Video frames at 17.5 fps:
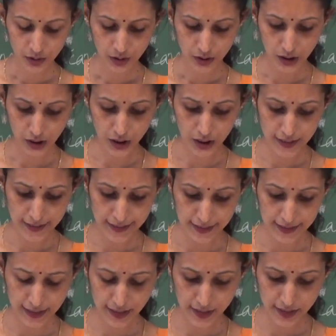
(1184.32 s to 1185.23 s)

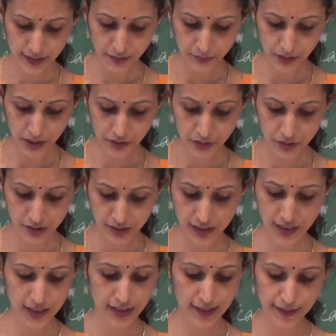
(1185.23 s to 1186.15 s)
learned about the
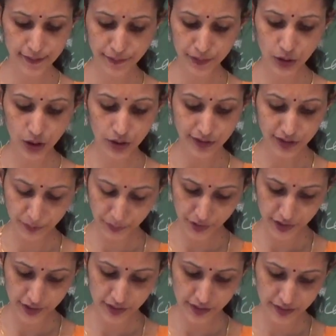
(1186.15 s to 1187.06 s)
successful
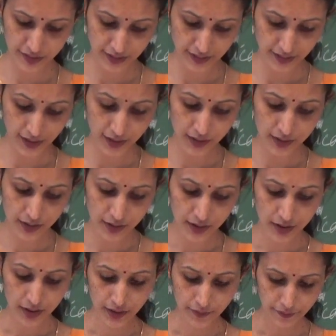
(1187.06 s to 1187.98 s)
entrepreneurs that are
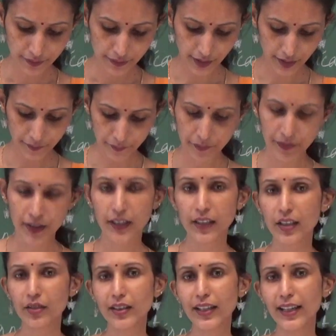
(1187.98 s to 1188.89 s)
there.
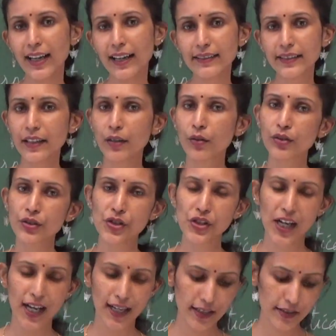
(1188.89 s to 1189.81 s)
Now, they have their own
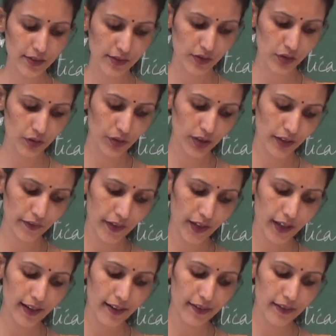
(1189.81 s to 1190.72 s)
challenges, okay? They
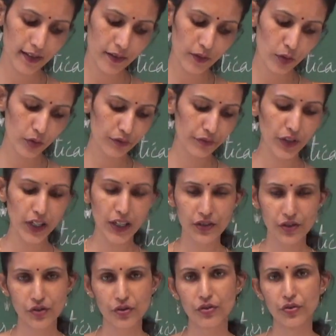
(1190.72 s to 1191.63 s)
have their own
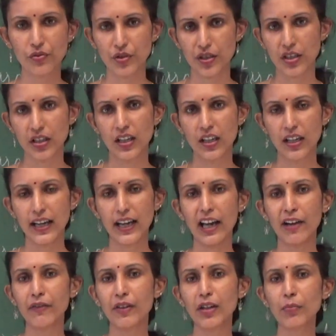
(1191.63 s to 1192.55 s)
ways to do it.
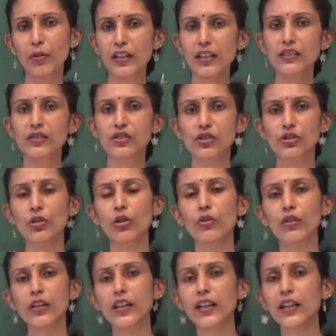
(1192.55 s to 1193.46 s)
Everybody's
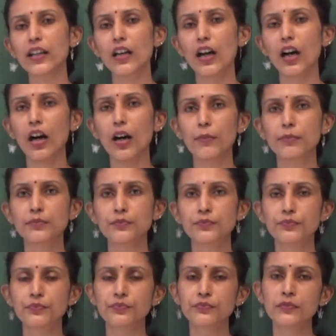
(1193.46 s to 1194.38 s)
story
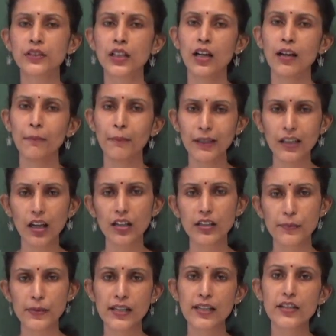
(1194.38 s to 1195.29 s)
will
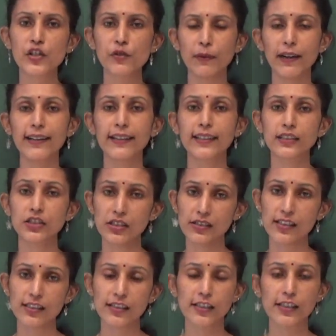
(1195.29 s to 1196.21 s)
not be inspiring
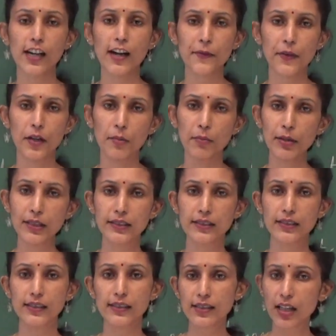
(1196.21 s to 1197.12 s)
just as the other,
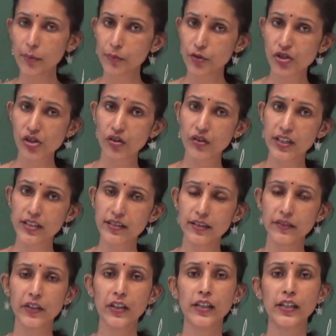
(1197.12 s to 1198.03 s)
but some stories
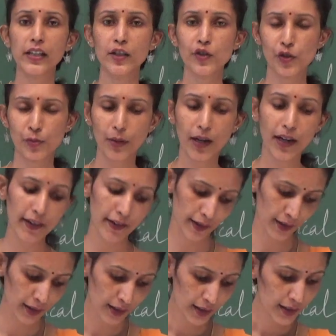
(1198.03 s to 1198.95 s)
are really
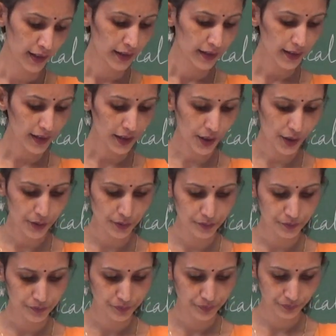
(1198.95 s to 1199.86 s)
inspiring.
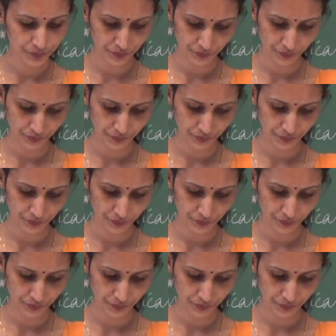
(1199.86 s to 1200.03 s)
Now,